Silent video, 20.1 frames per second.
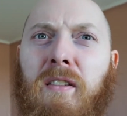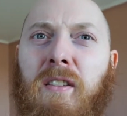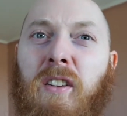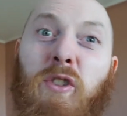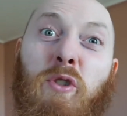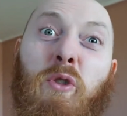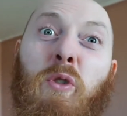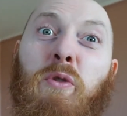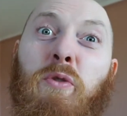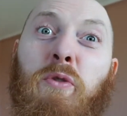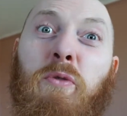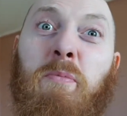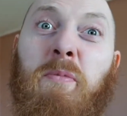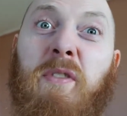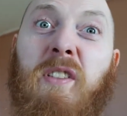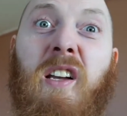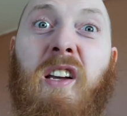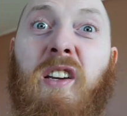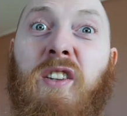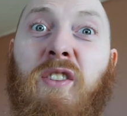control room
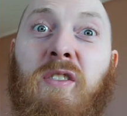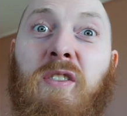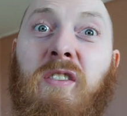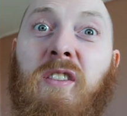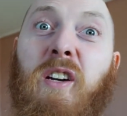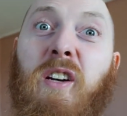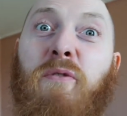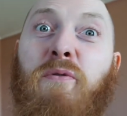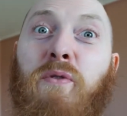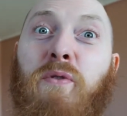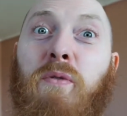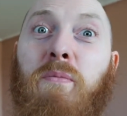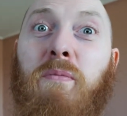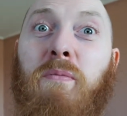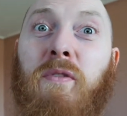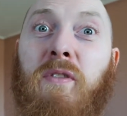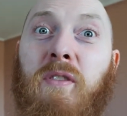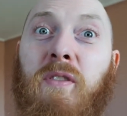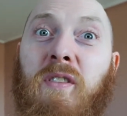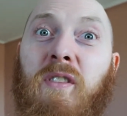/ live
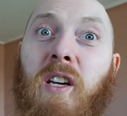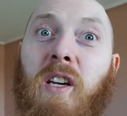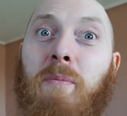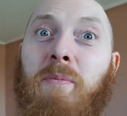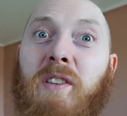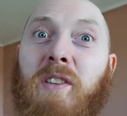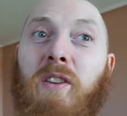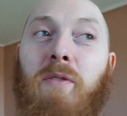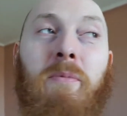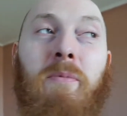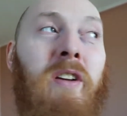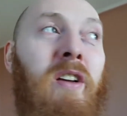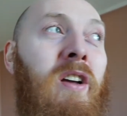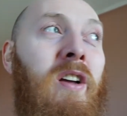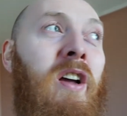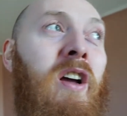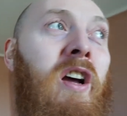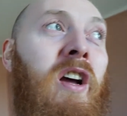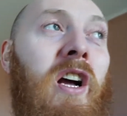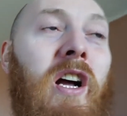room type setup.
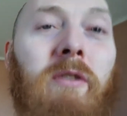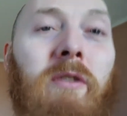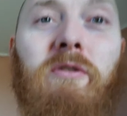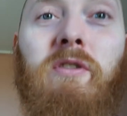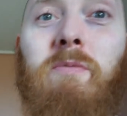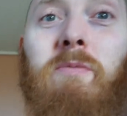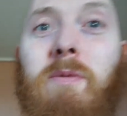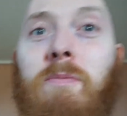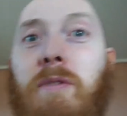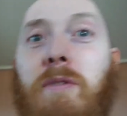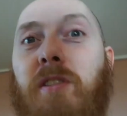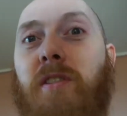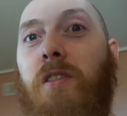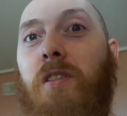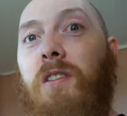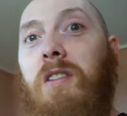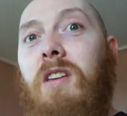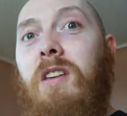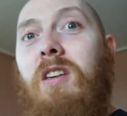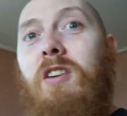I'm going to be
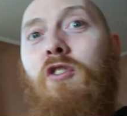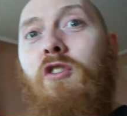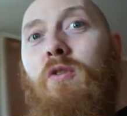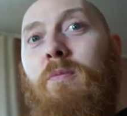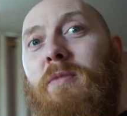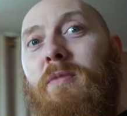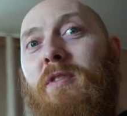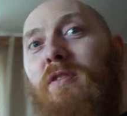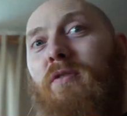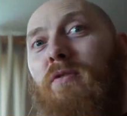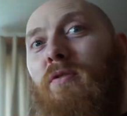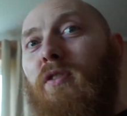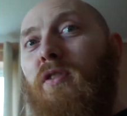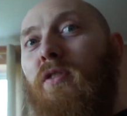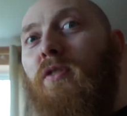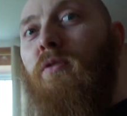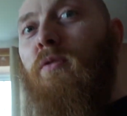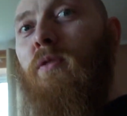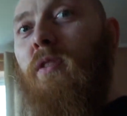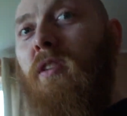building a home
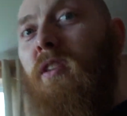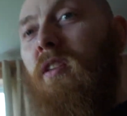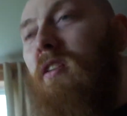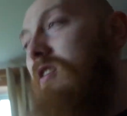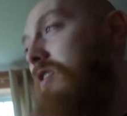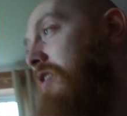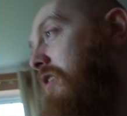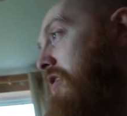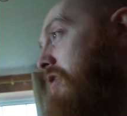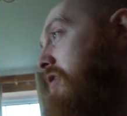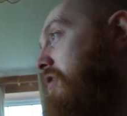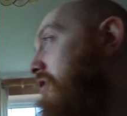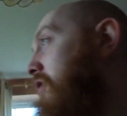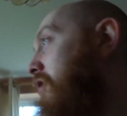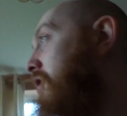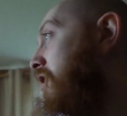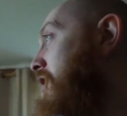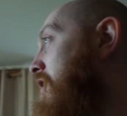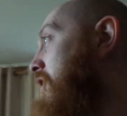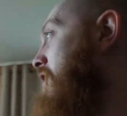studio in here,
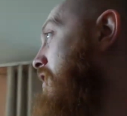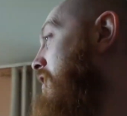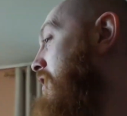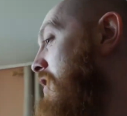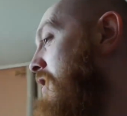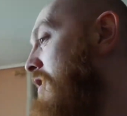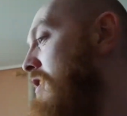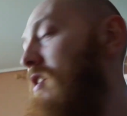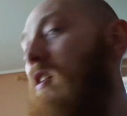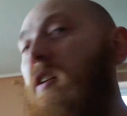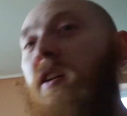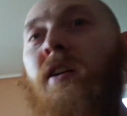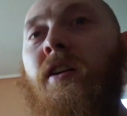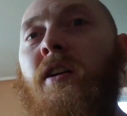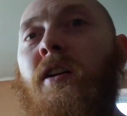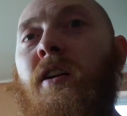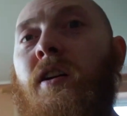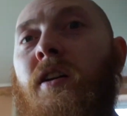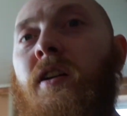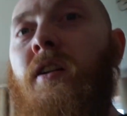
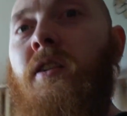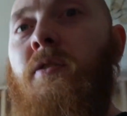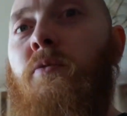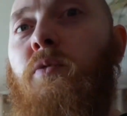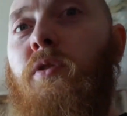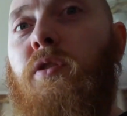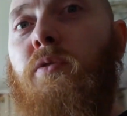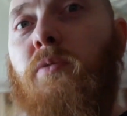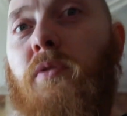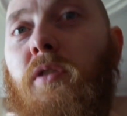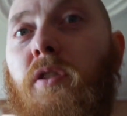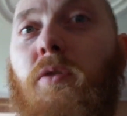which will